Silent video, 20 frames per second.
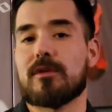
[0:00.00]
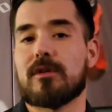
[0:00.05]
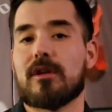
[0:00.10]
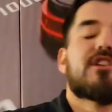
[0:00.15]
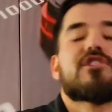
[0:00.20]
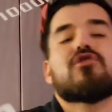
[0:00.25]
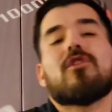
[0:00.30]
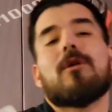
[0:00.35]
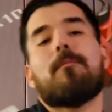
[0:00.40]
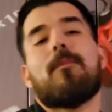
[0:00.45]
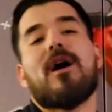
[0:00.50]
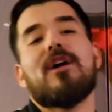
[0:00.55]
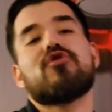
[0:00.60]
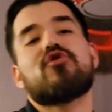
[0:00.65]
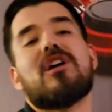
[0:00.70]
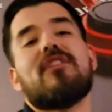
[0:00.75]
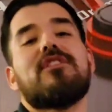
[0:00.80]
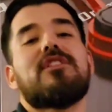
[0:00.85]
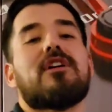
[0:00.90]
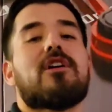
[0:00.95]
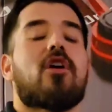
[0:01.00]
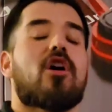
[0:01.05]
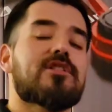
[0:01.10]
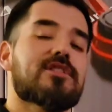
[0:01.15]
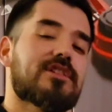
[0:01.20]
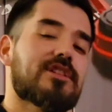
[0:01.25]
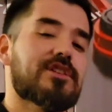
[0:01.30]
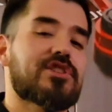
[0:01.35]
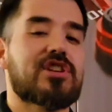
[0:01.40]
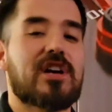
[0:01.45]
So upon driving the car
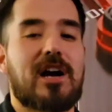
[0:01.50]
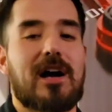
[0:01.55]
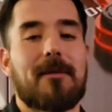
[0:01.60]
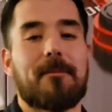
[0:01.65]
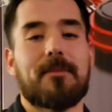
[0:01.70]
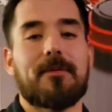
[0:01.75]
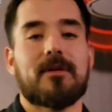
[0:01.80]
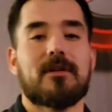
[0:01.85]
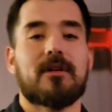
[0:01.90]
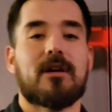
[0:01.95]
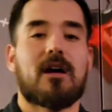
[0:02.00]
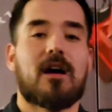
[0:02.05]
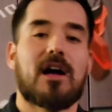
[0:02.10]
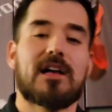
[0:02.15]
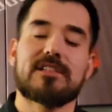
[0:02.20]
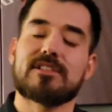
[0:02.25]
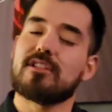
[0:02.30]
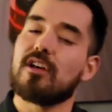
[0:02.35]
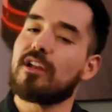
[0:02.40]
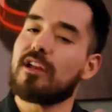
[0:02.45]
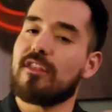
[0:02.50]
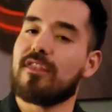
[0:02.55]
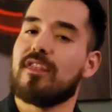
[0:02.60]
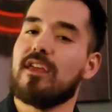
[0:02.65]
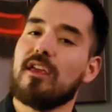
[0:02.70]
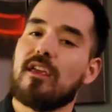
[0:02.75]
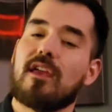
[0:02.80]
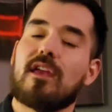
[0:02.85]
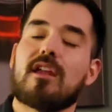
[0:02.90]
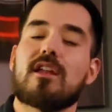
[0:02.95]
to the shop, I started
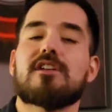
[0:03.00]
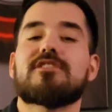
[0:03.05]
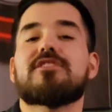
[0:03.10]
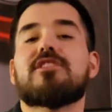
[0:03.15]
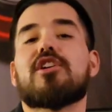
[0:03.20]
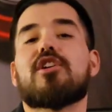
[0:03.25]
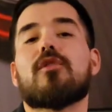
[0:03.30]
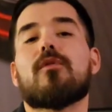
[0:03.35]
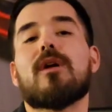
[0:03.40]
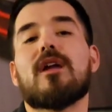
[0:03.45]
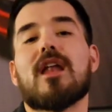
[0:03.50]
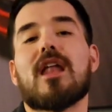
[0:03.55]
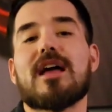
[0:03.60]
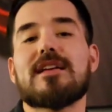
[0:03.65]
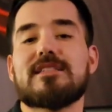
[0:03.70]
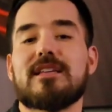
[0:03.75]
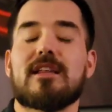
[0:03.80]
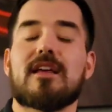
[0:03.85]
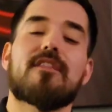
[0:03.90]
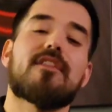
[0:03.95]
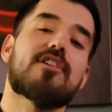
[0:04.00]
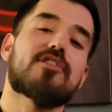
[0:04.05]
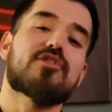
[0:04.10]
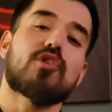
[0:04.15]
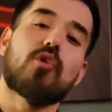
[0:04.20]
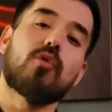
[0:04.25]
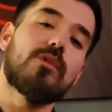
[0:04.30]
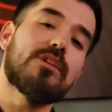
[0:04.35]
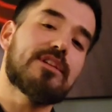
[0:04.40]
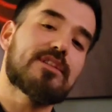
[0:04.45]
thinking and I started realizing that there's
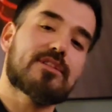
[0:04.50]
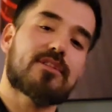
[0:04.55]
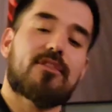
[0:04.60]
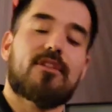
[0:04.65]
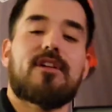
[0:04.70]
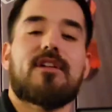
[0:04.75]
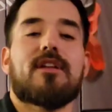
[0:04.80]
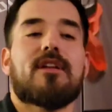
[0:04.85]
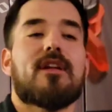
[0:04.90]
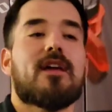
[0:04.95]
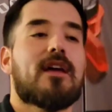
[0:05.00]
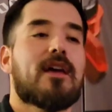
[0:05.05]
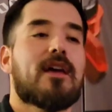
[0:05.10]
only certain